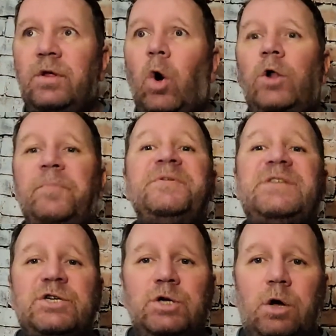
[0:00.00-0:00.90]
All the
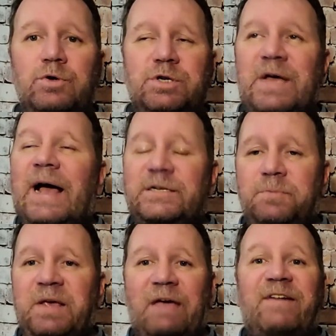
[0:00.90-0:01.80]
position coaches has to
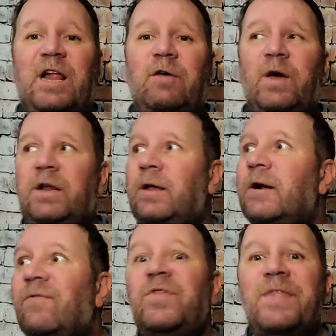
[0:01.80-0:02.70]
be evaluated.
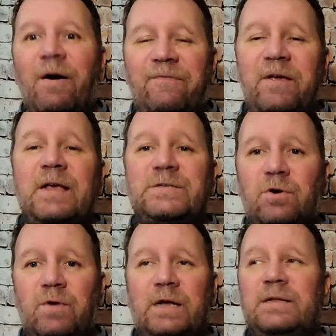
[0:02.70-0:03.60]
Nothing is
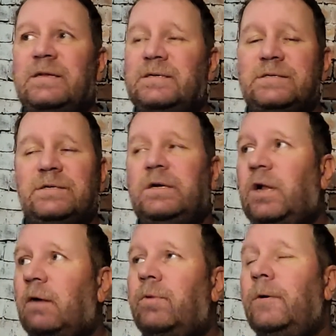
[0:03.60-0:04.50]
correct in this
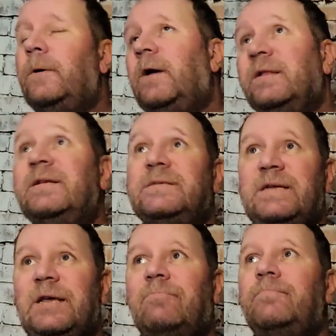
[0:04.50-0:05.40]
club and this
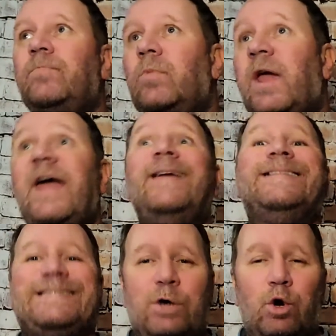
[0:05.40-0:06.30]
team and
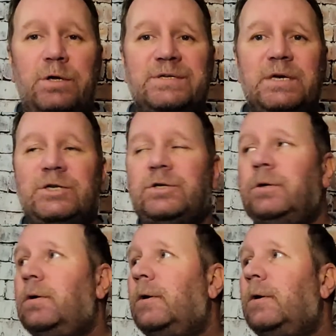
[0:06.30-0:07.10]
this organization.